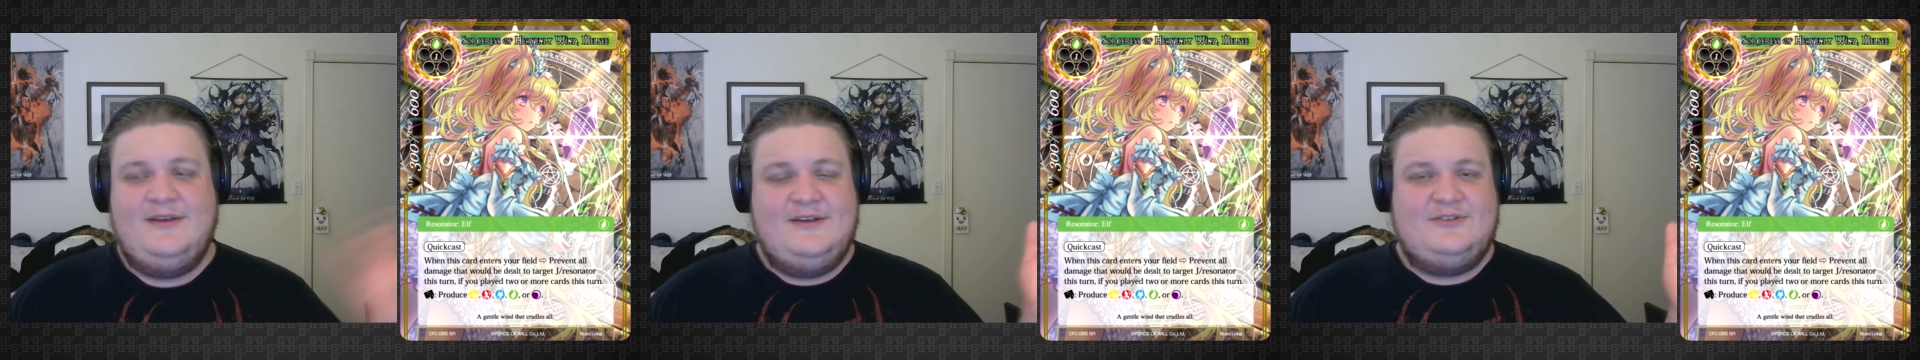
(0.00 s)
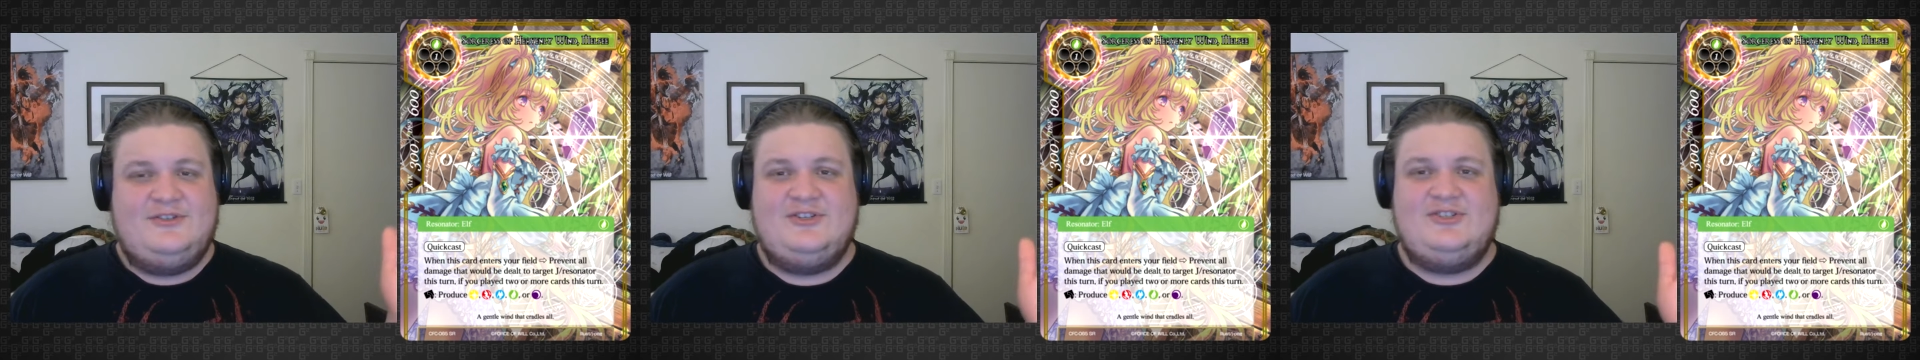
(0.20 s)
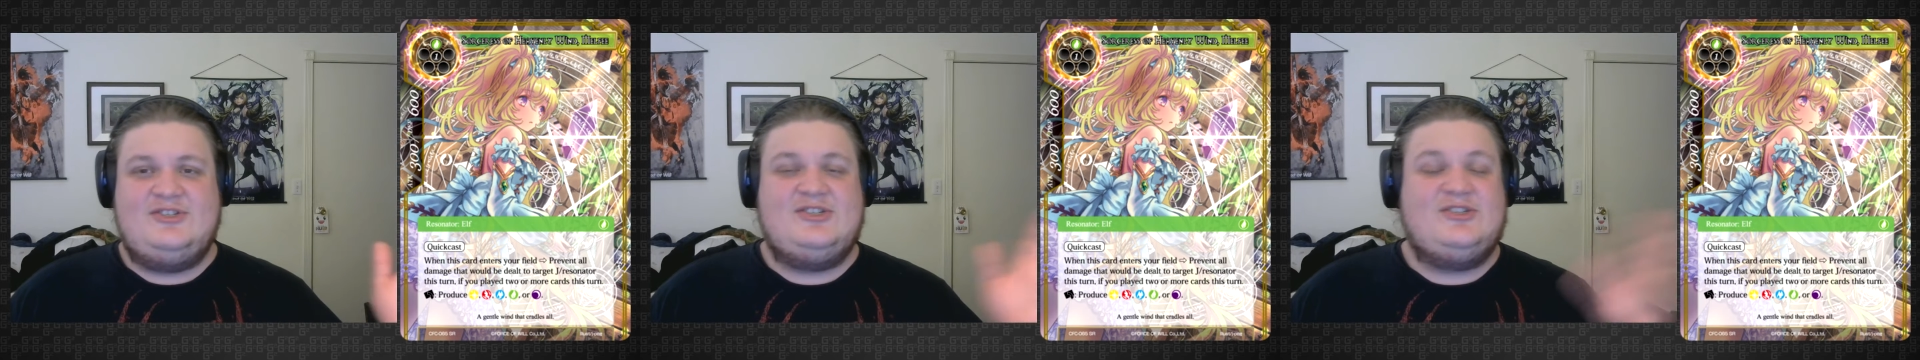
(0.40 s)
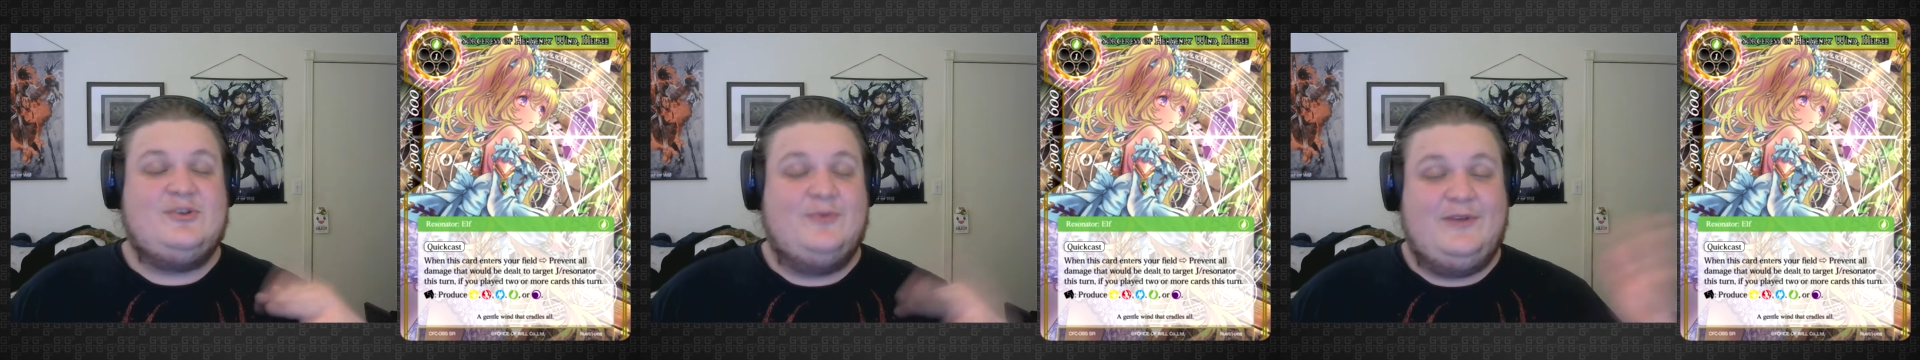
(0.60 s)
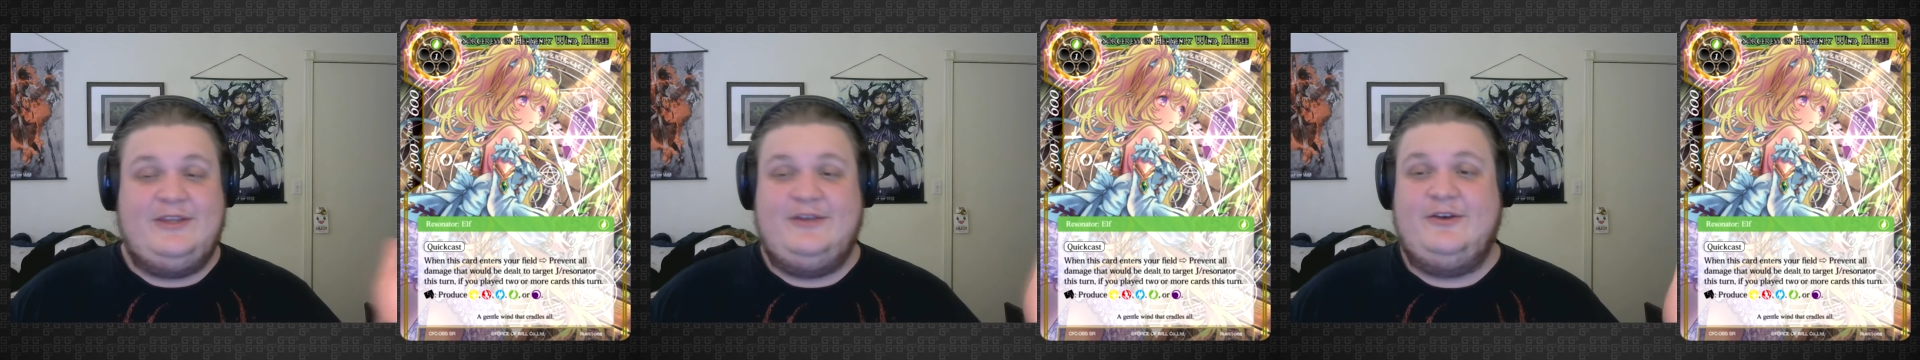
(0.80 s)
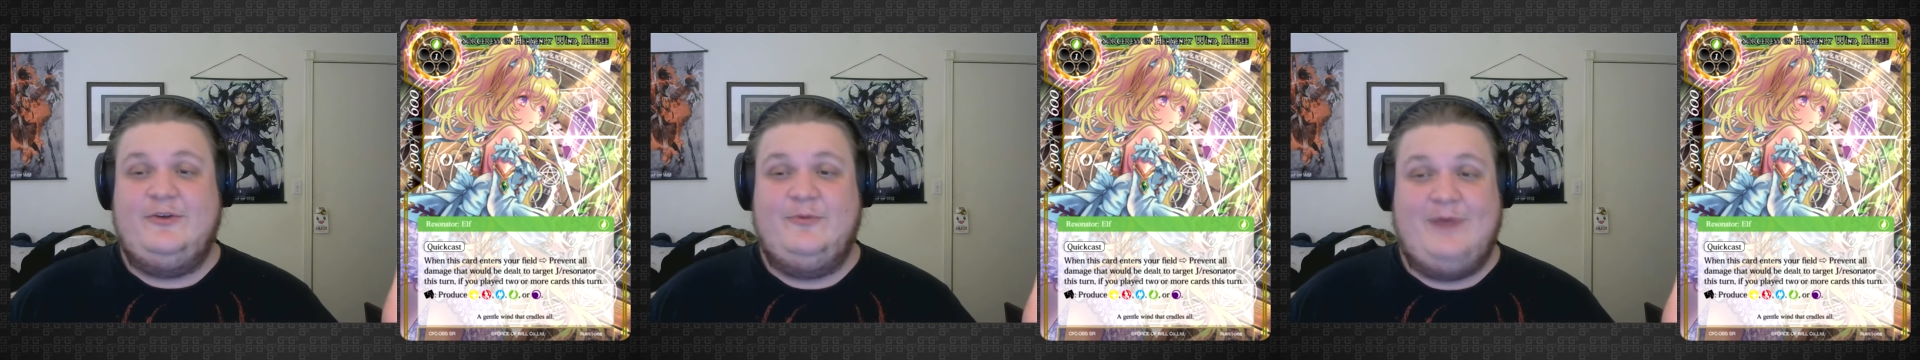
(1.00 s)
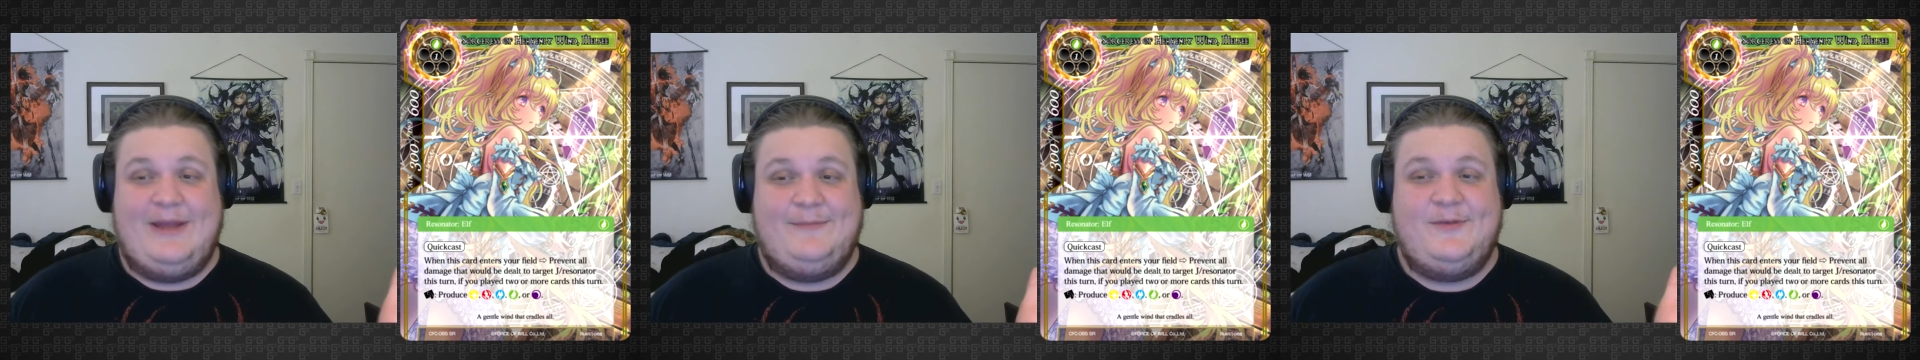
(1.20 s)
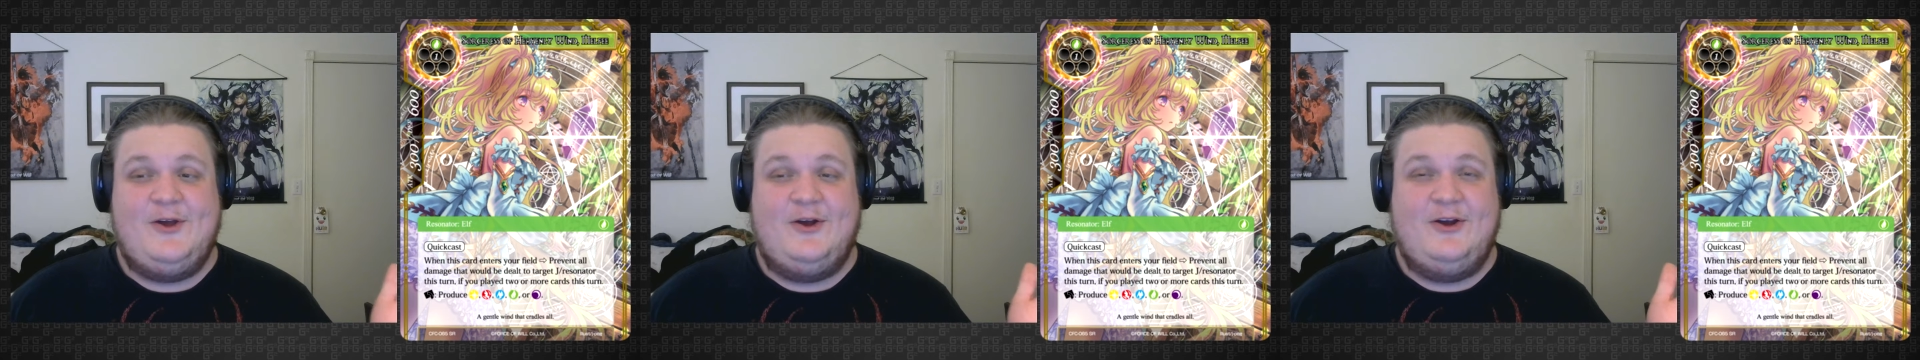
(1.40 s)
She's just a really good
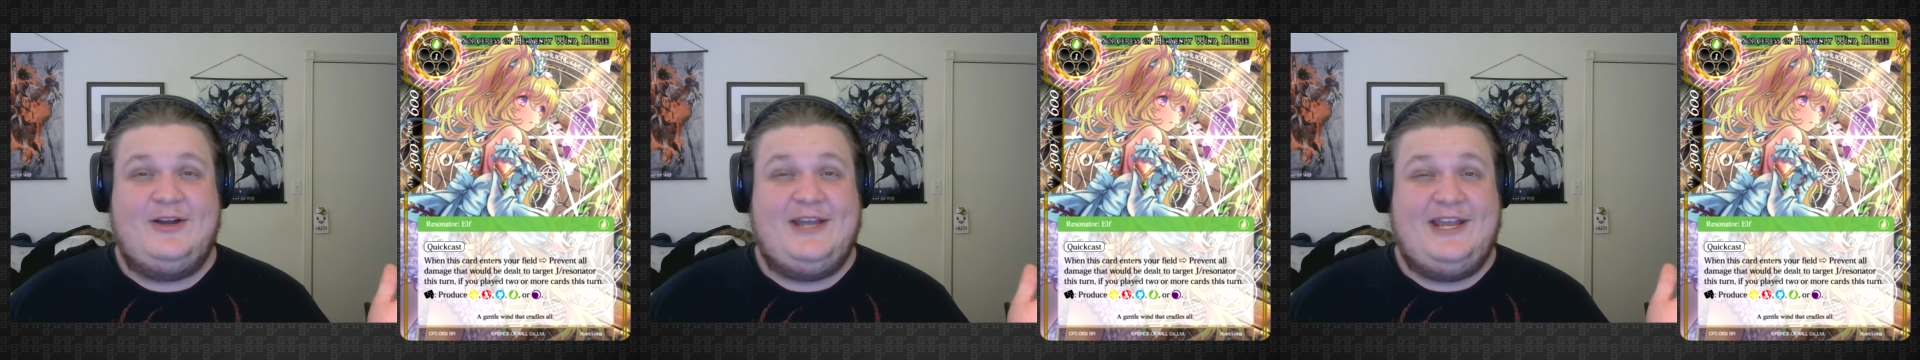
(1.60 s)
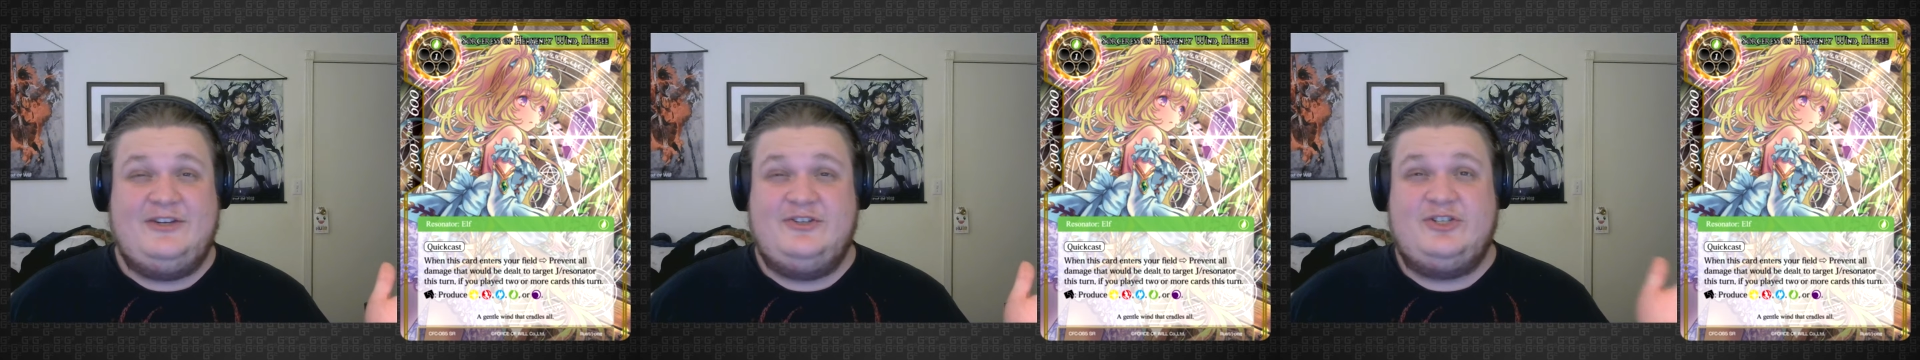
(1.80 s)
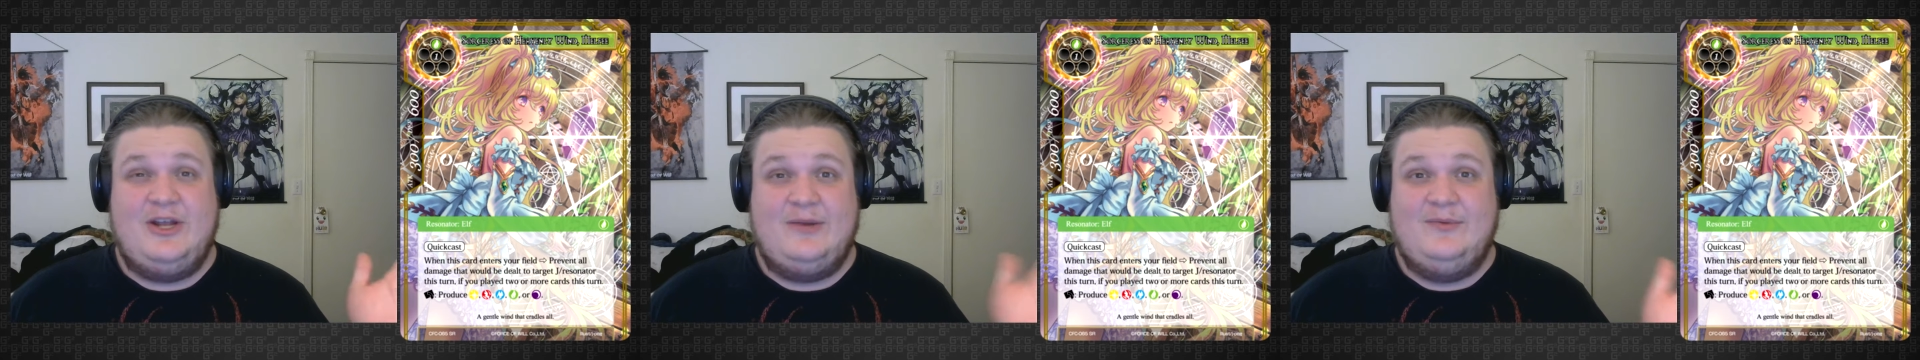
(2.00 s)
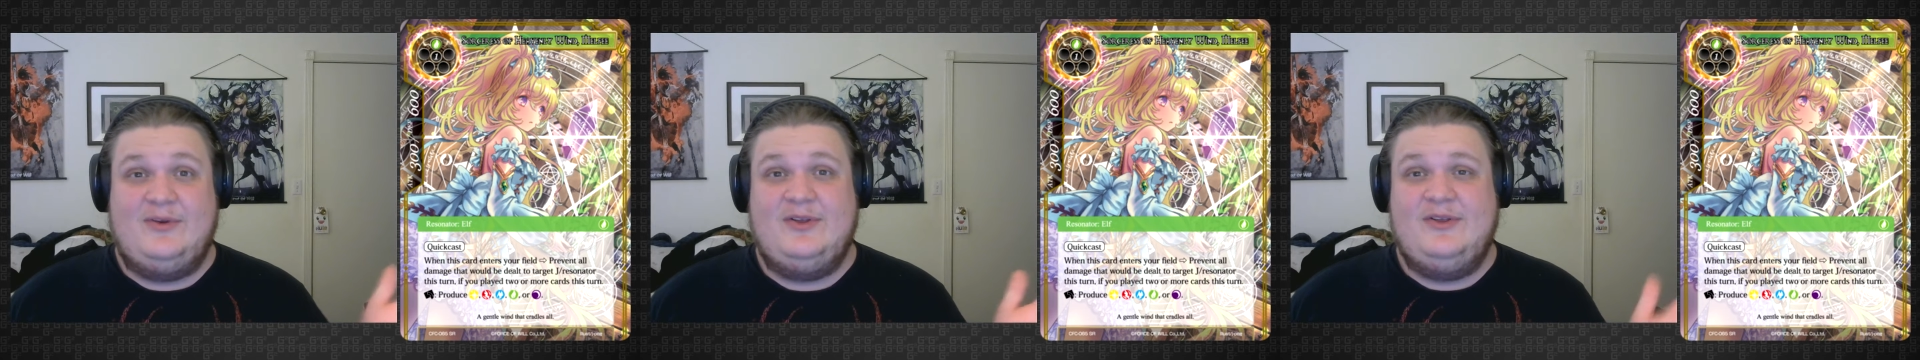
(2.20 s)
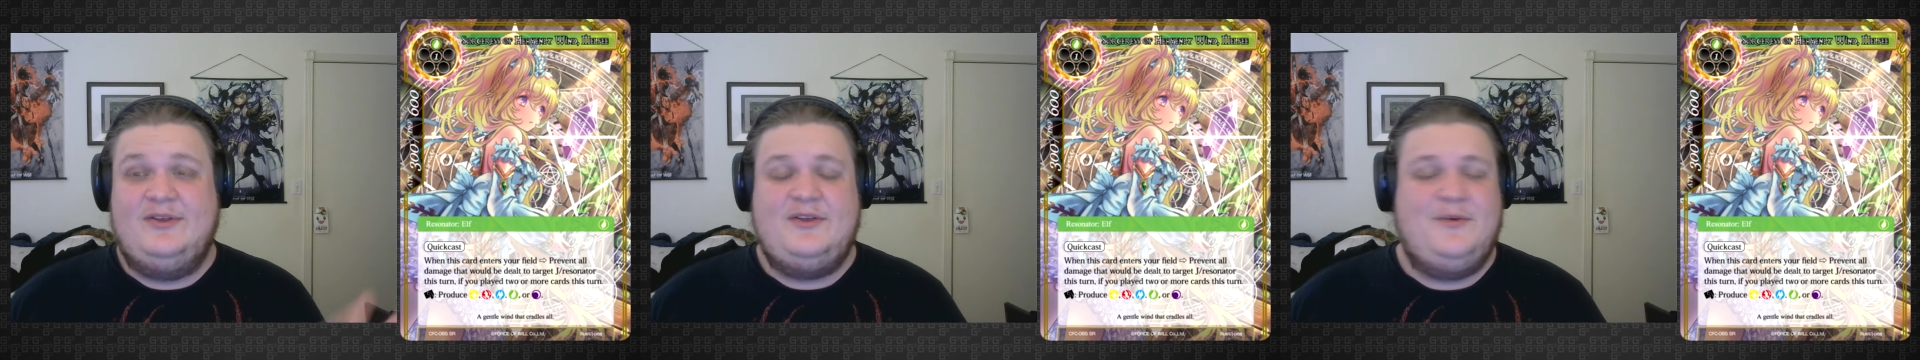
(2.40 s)
ramp card in general.